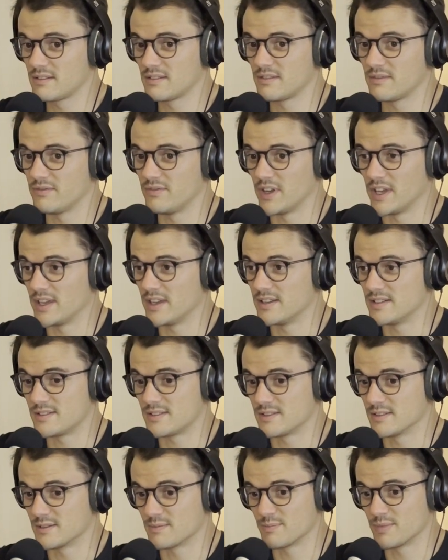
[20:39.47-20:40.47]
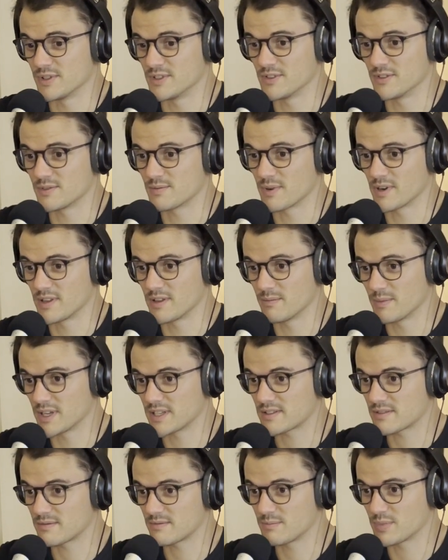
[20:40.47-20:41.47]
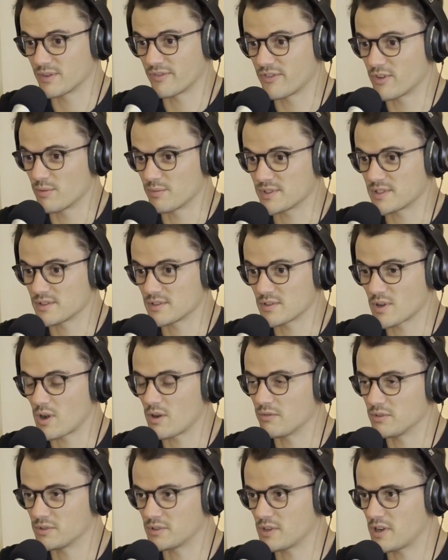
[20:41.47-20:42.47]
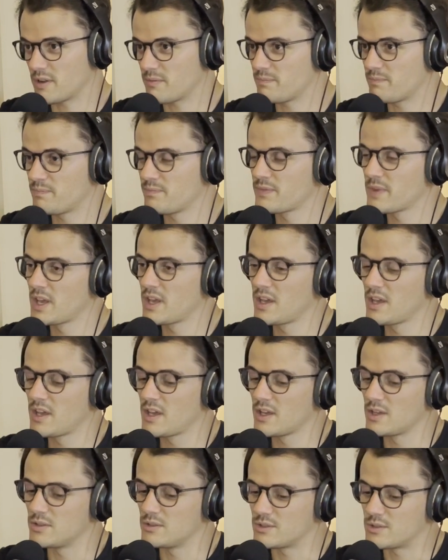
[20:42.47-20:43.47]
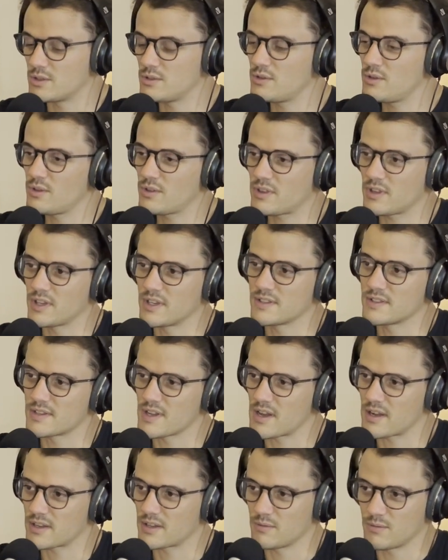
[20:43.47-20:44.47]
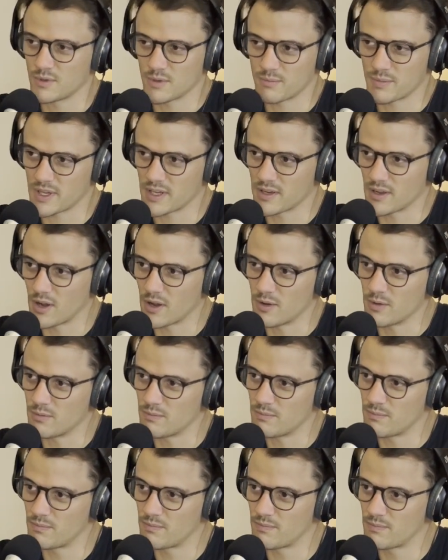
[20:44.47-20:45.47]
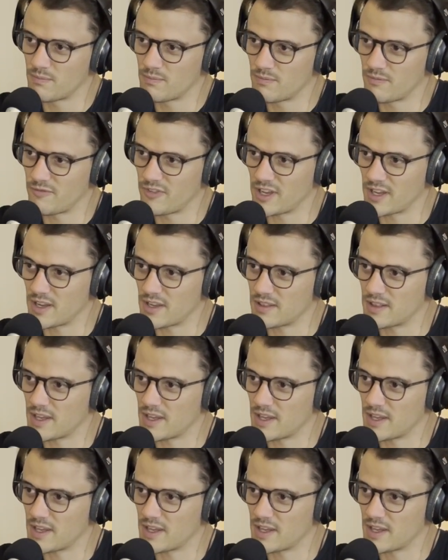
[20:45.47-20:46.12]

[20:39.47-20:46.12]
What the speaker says: BE's just produced one of the best performances of all time. Do you think Zaki would have beat home BE that